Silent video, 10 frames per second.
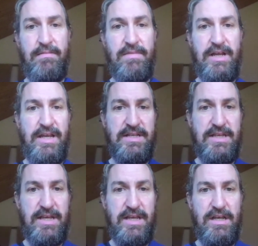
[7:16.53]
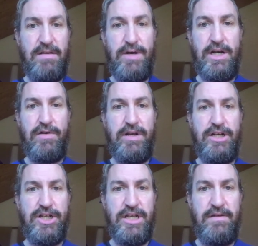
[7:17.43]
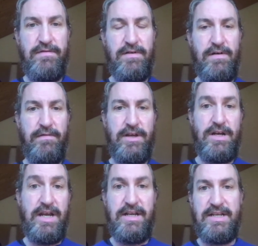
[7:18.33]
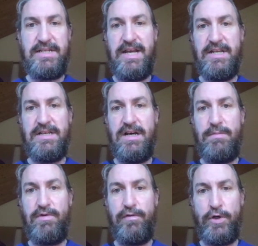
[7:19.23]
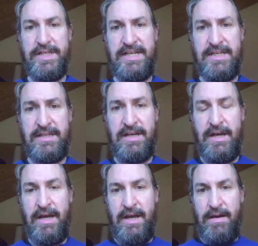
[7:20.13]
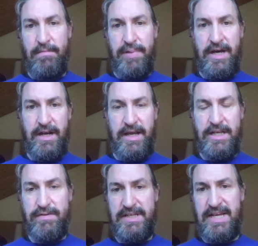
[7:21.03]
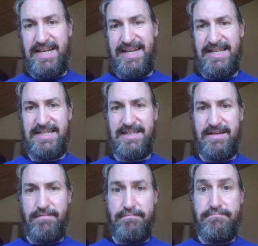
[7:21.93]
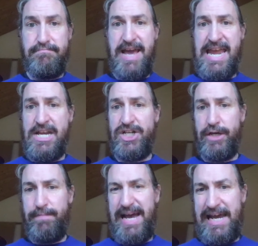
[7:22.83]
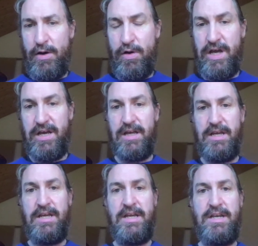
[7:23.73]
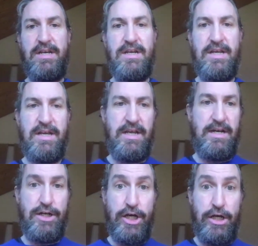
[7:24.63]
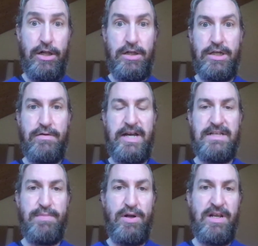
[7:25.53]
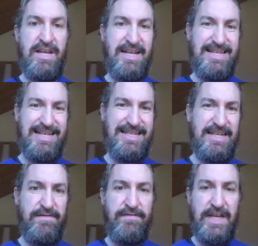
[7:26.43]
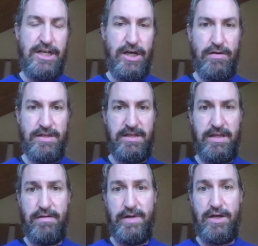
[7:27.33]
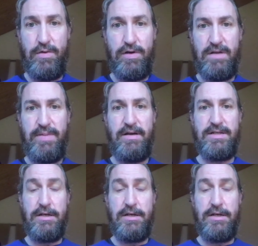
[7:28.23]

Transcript: He's the commander-in-chief of the United States Armed Forces. But as we said, his major power in internal US politics is this veto that we talked about.